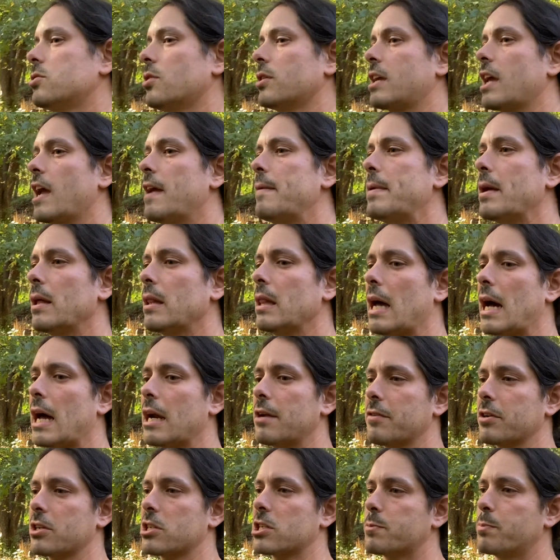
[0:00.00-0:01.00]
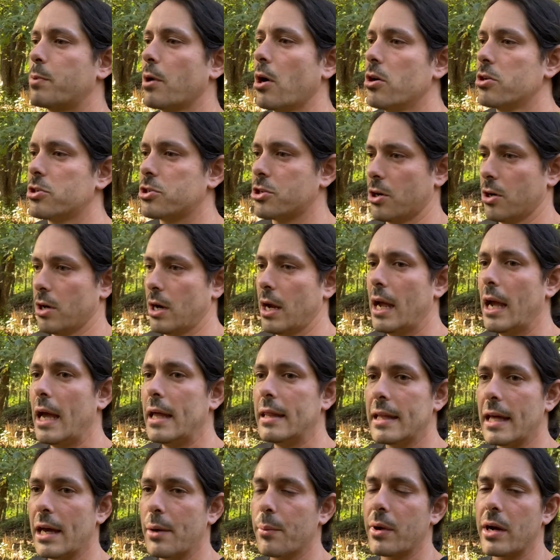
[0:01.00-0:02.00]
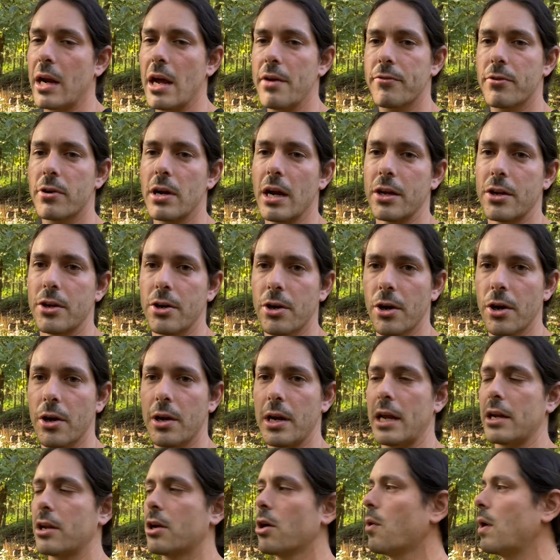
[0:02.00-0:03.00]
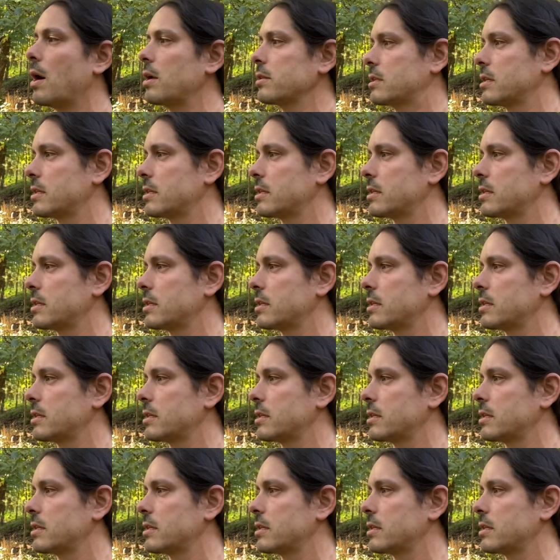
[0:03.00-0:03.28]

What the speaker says: it gave me a lot of exposure. And then whenever I could, I'd go out to